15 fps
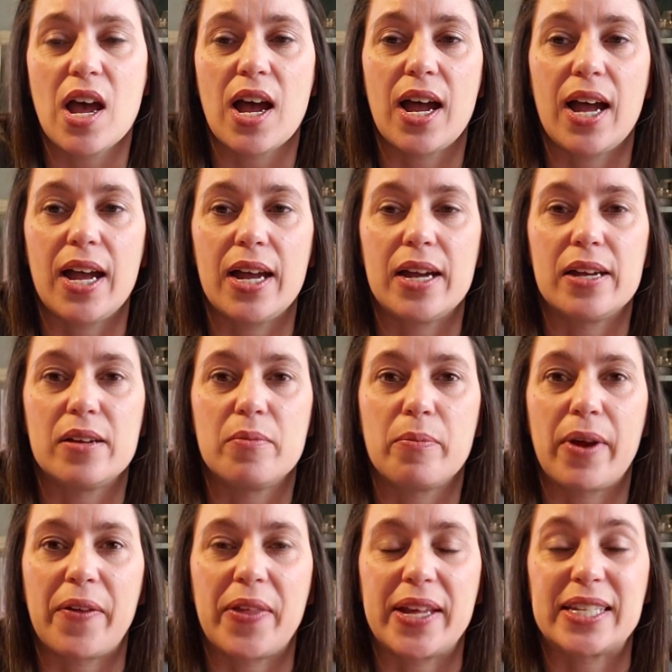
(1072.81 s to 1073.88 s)
But
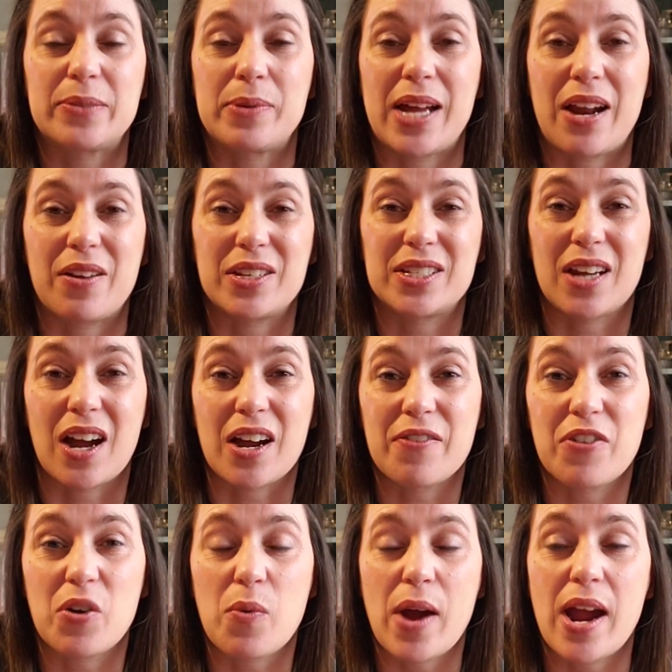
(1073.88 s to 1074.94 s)
I think it's been out of stock
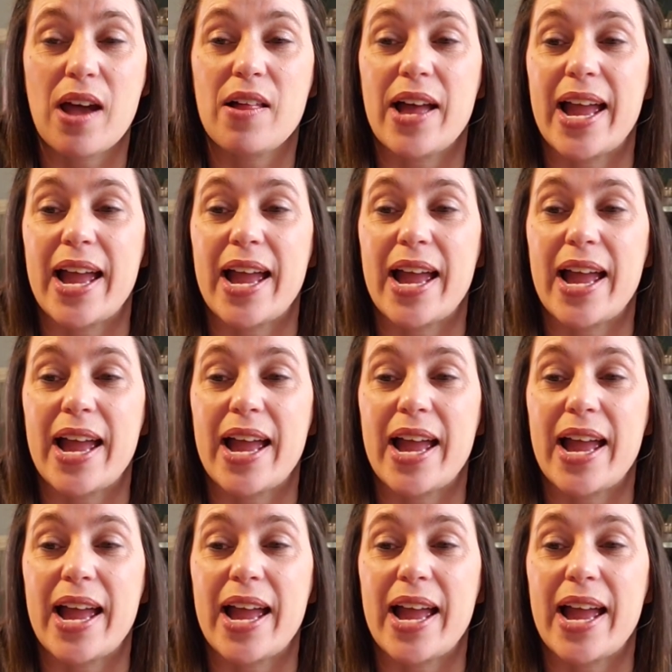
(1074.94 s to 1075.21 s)
for a while.